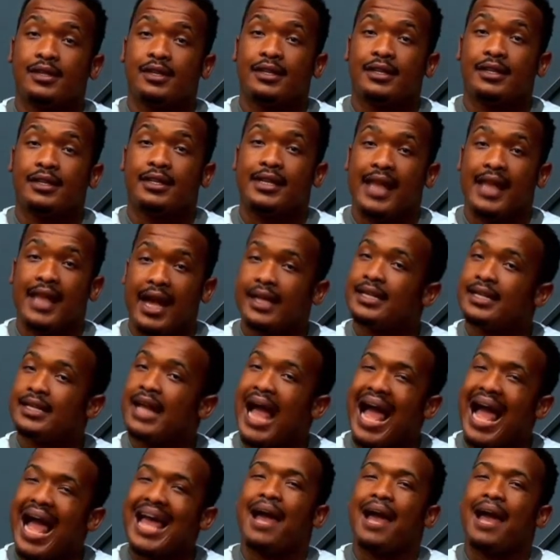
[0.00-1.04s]
that
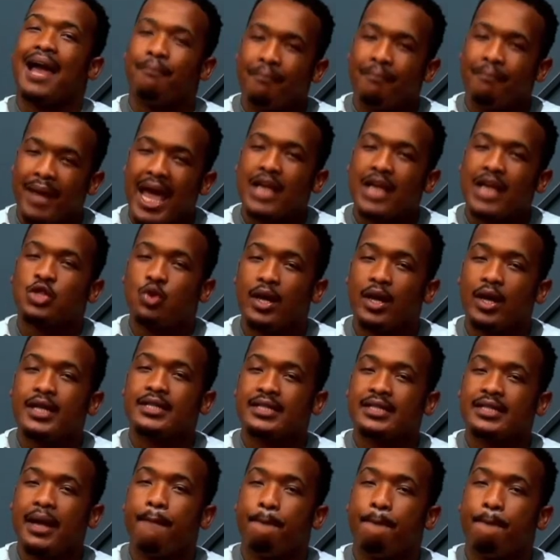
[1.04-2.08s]
I am actually
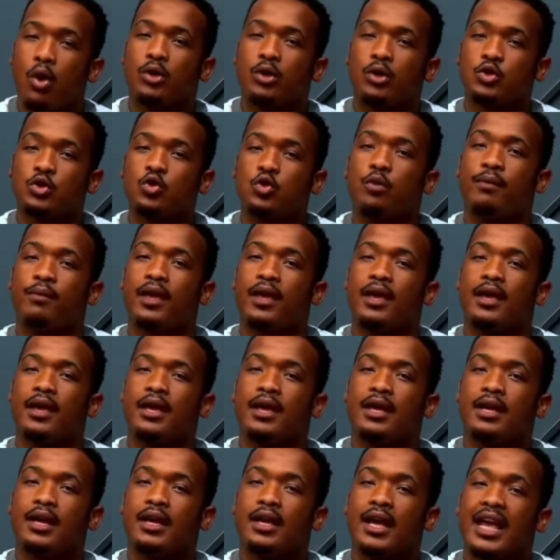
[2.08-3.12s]
supposed to be
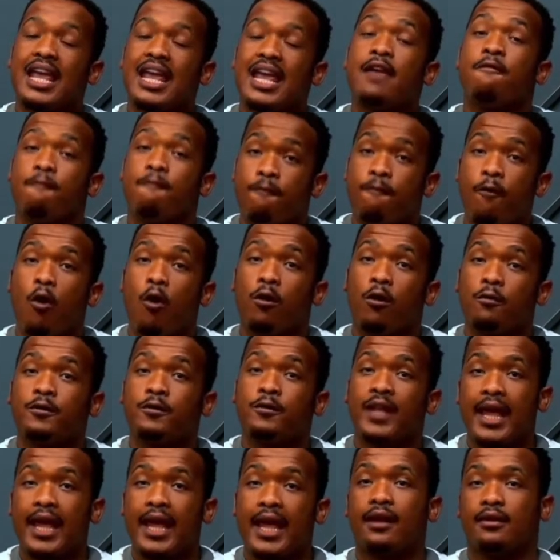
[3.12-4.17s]
involved
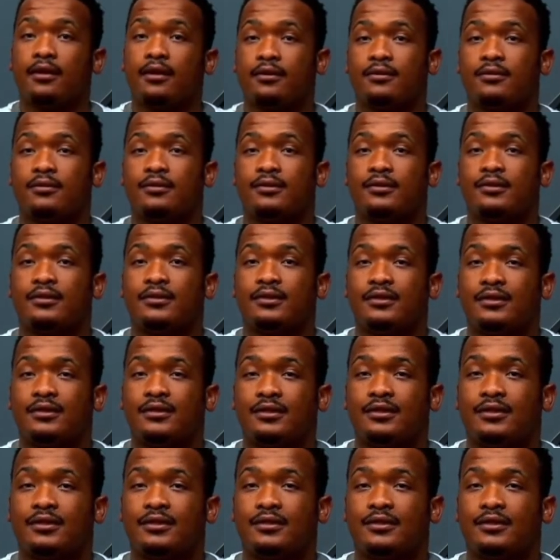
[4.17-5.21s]
in.
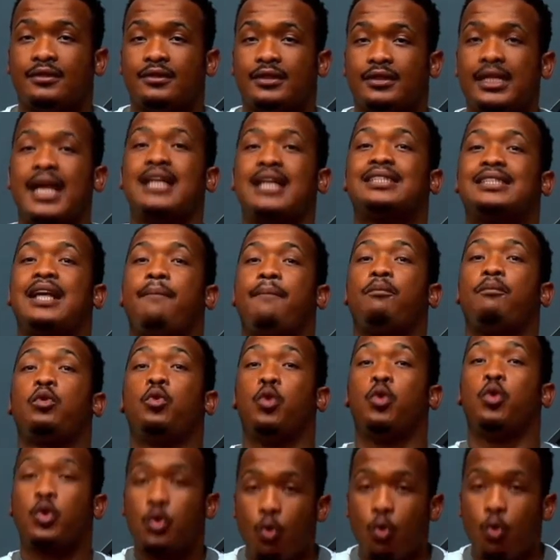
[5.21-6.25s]
There are some
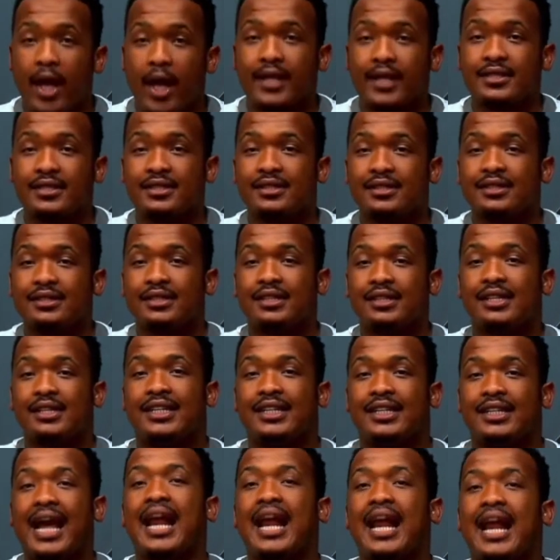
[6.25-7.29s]
good works
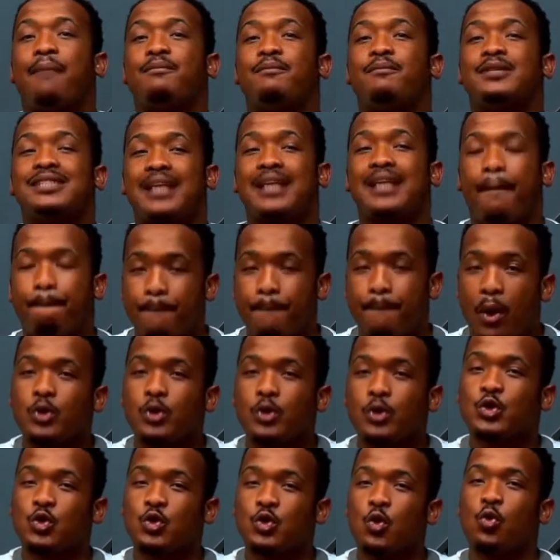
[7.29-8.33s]
that I'm
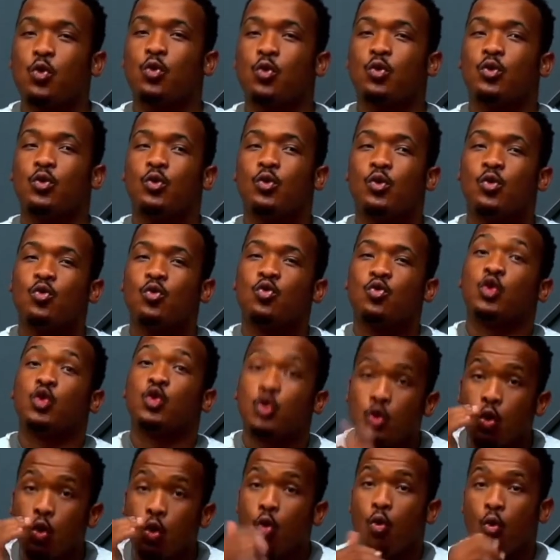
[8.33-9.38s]
supposed to
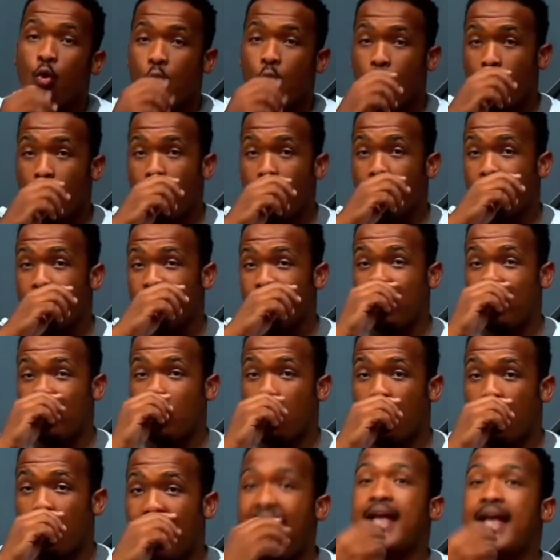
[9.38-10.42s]
do, you
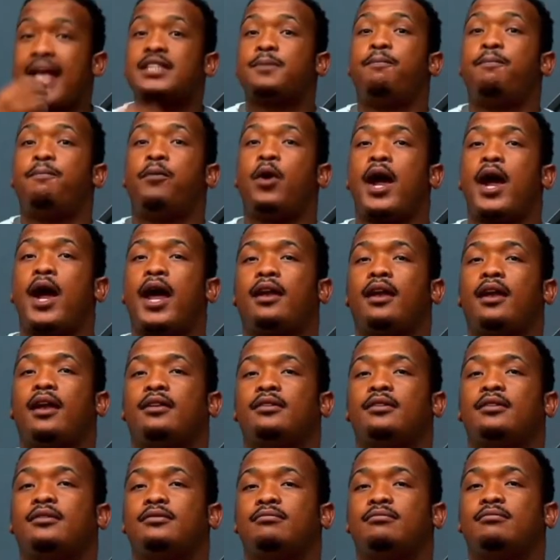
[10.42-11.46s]
know, as Brian,
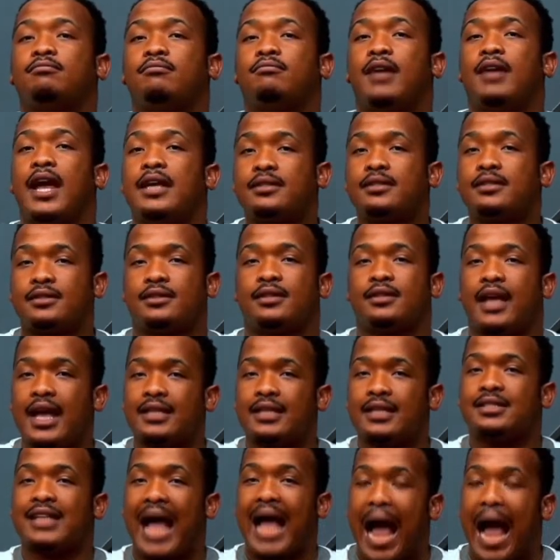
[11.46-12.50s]

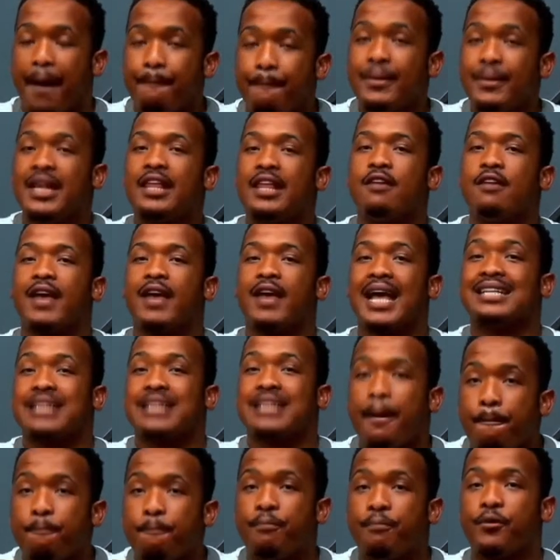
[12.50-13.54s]
as I'm living, as
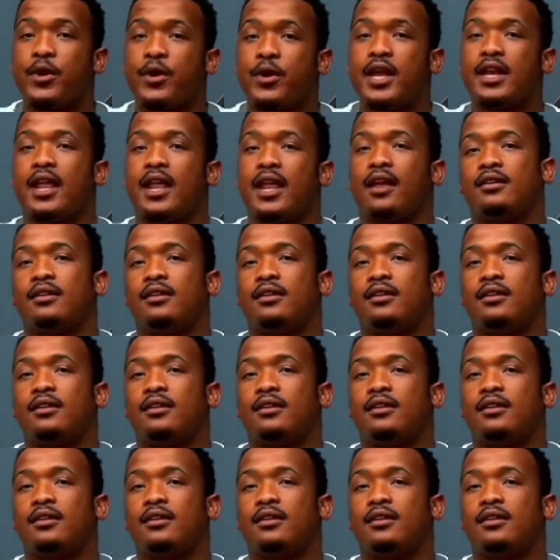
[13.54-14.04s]
I'm breathing,